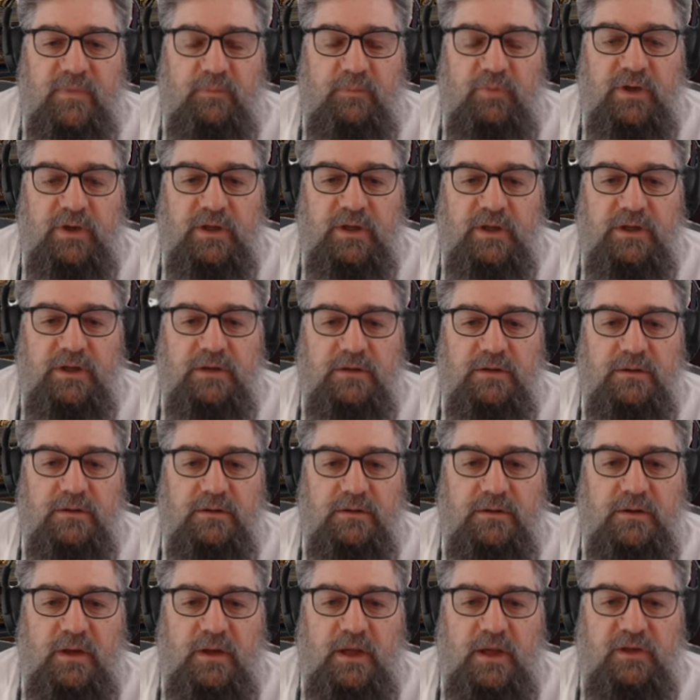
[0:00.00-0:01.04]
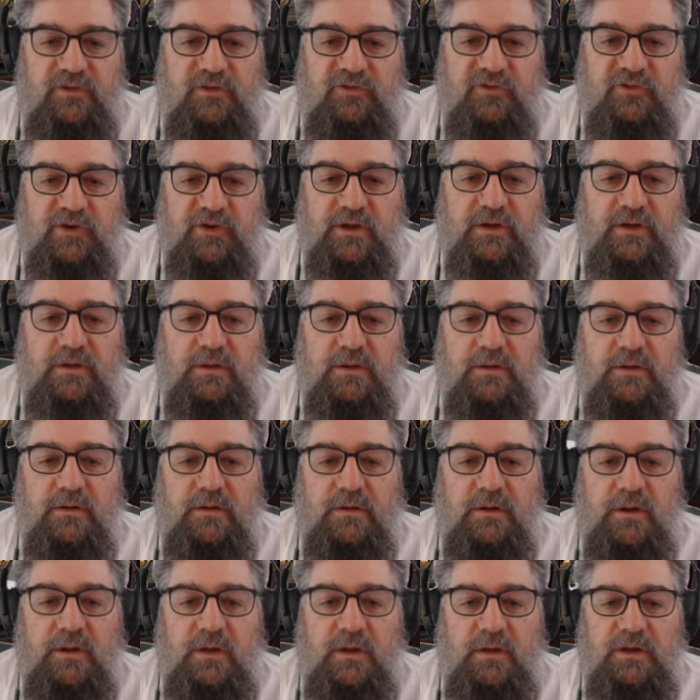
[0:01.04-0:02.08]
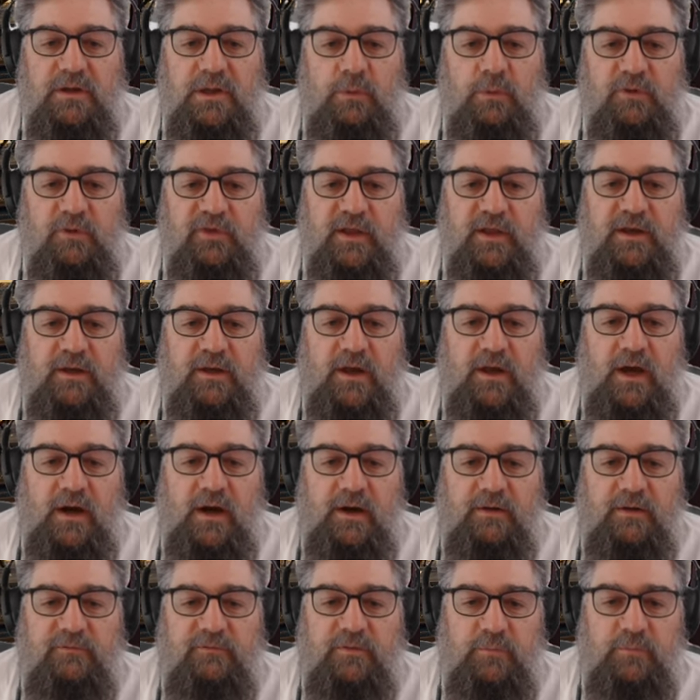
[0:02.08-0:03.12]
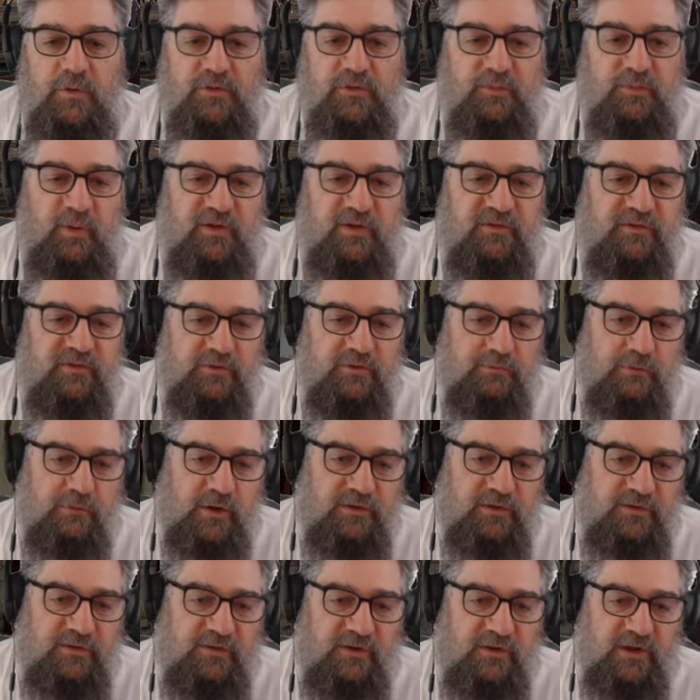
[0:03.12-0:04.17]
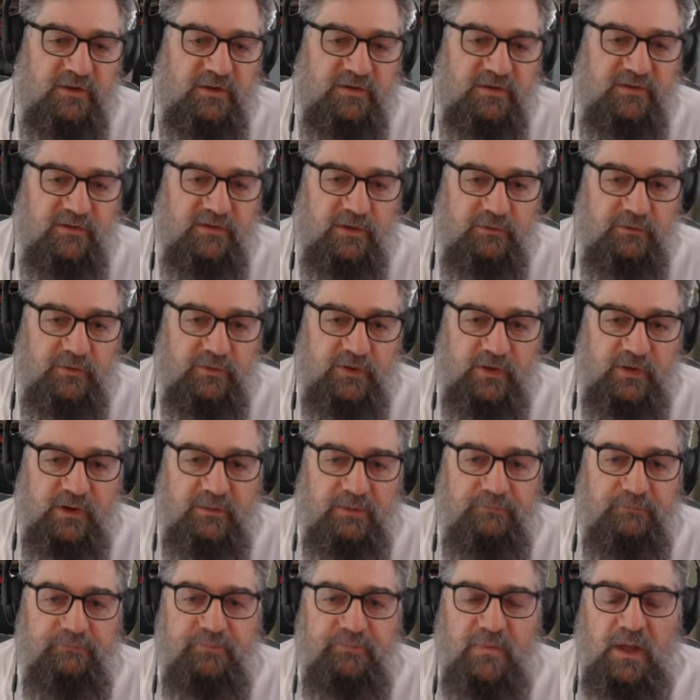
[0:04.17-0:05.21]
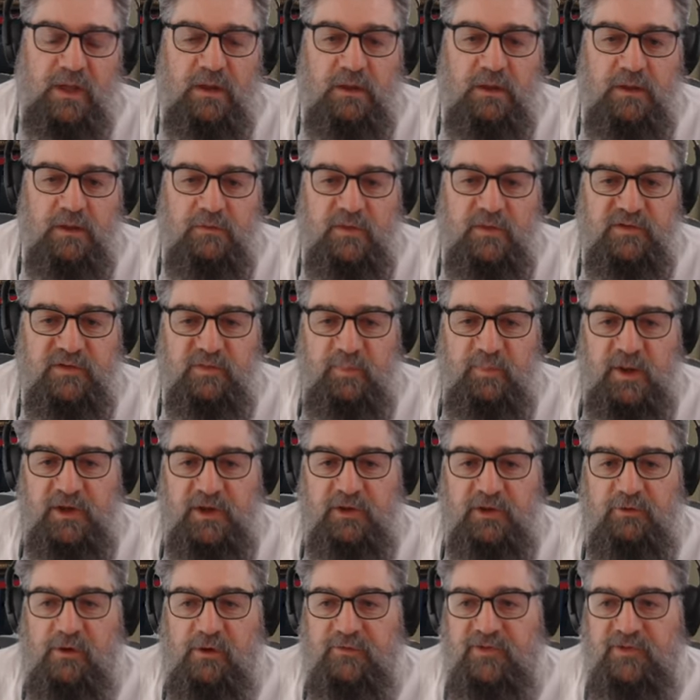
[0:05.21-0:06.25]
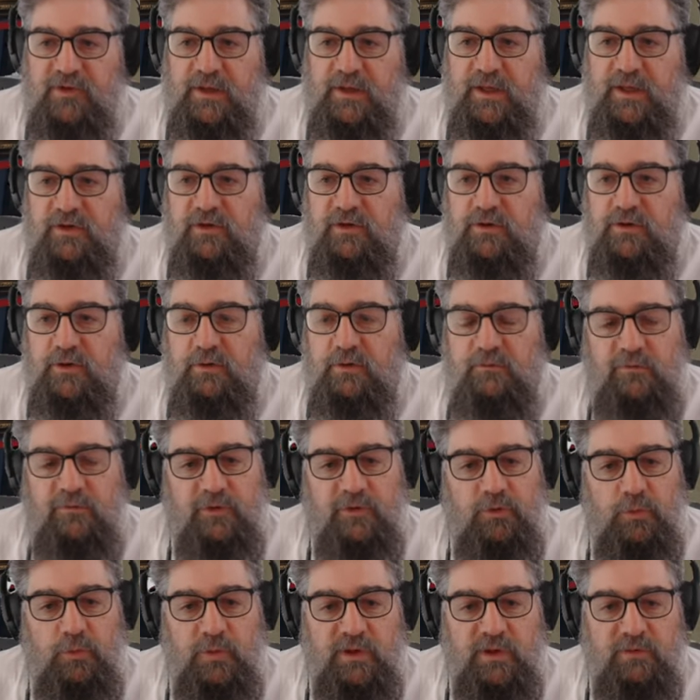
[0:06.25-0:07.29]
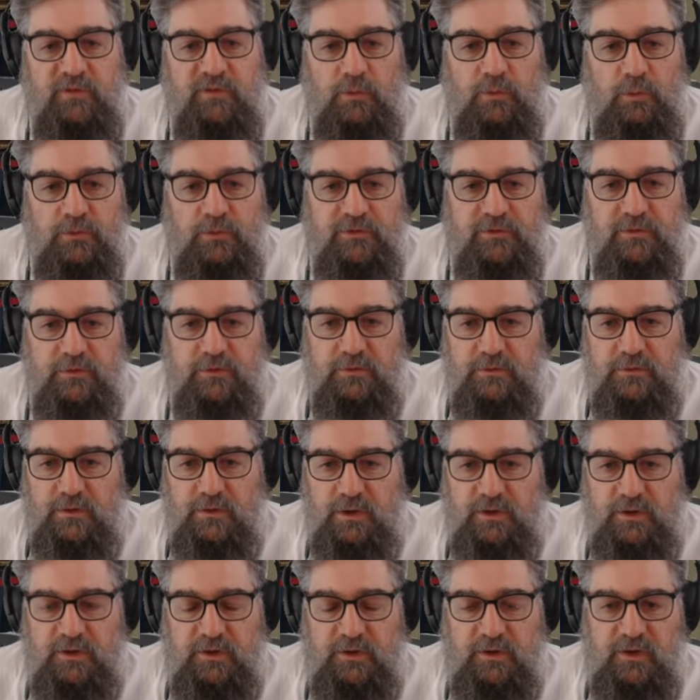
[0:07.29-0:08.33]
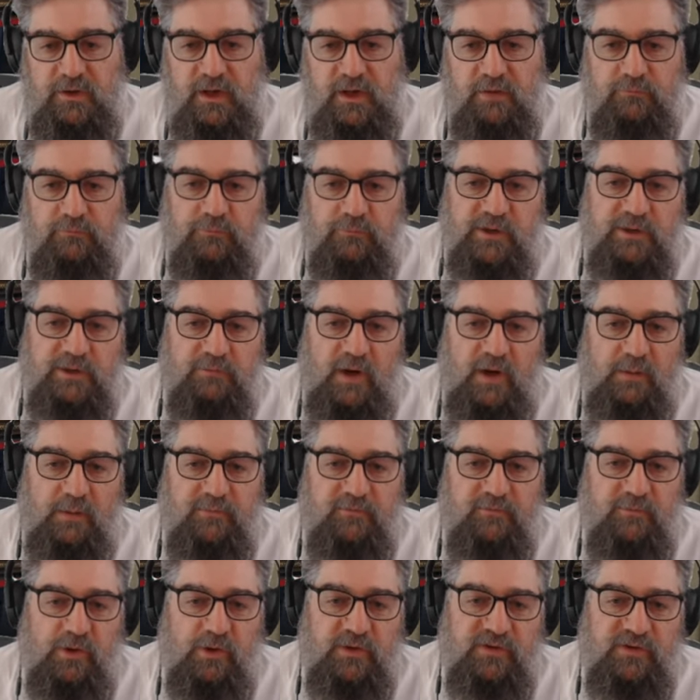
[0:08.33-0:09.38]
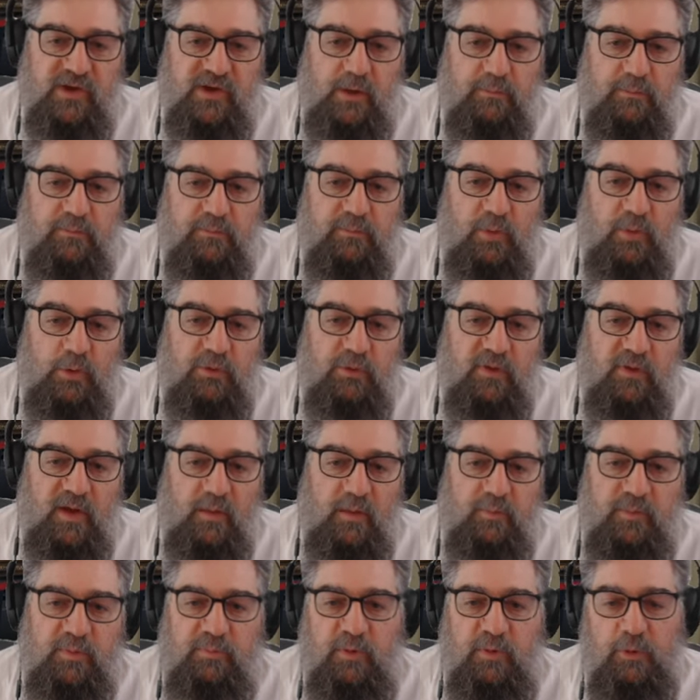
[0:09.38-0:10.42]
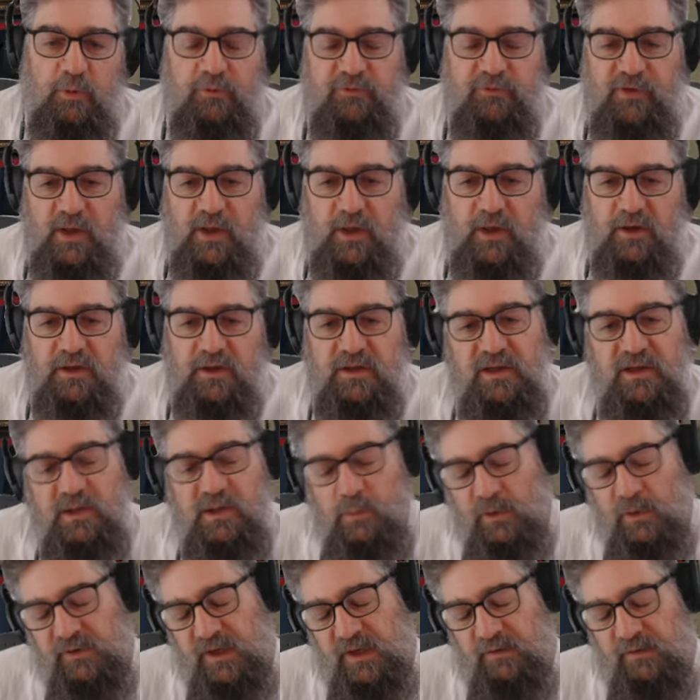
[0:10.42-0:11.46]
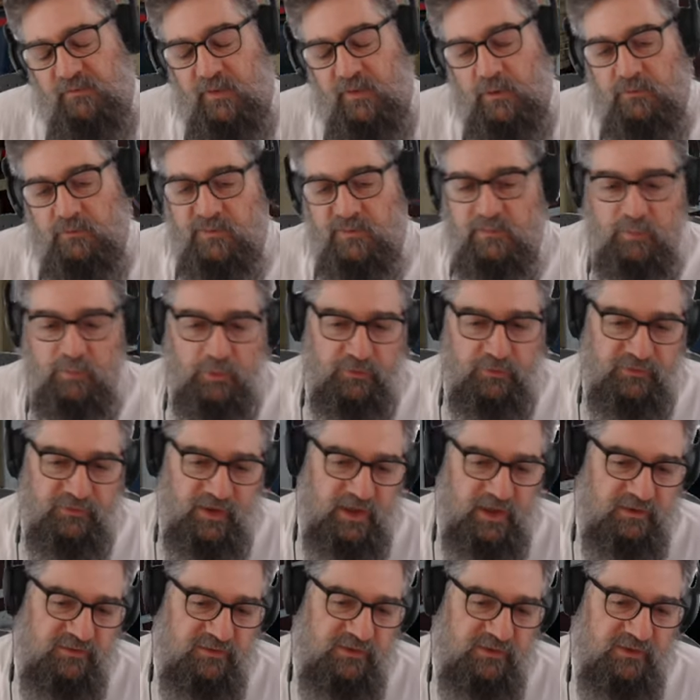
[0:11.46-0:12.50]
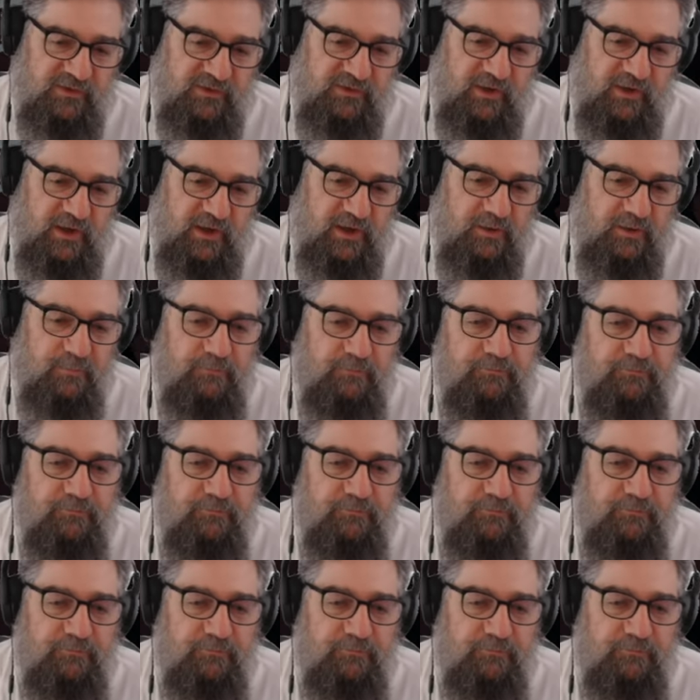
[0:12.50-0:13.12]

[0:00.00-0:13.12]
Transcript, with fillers: P, and G. You want that in R for most passenger runs, so you can just leave it there. There's a pantograph selector you can fiddle with if you want to, and you can have rear up, front up, both up, both down. You won't get far if they're both down, just saying.